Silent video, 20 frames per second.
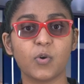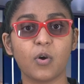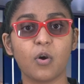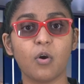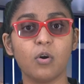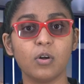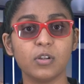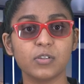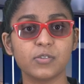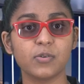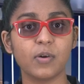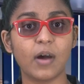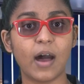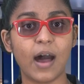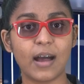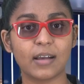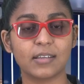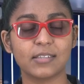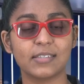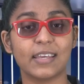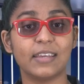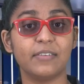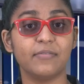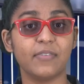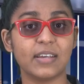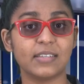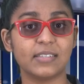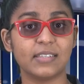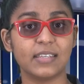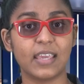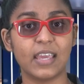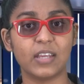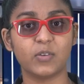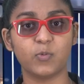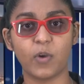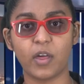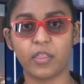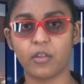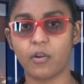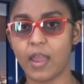were also asked to investigate
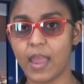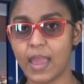whether